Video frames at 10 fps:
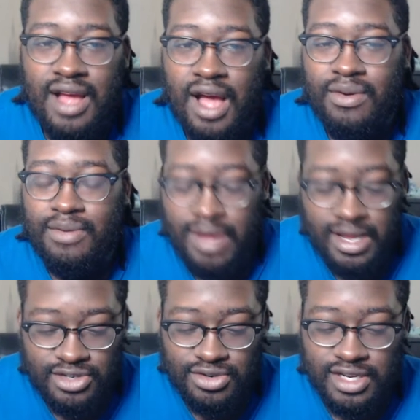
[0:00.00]
I would have
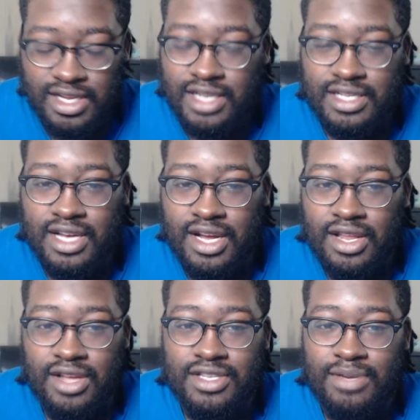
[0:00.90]
made sure to get out the car a
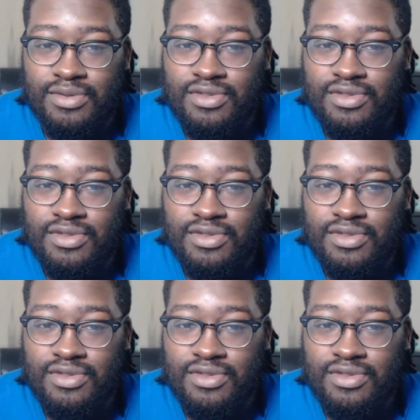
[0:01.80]
long time.